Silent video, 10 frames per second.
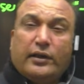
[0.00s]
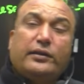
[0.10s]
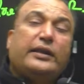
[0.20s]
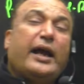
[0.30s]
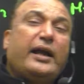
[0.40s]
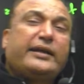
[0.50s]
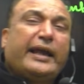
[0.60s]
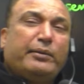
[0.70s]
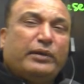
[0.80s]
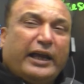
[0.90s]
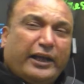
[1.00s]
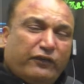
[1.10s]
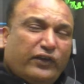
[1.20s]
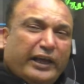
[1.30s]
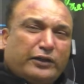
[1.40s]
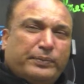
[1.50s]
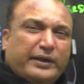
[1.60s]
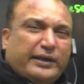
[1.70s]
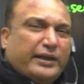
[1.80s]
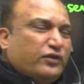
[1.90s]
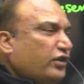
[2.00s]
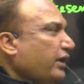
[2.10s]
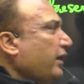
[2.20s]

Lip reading: That time life expectancy,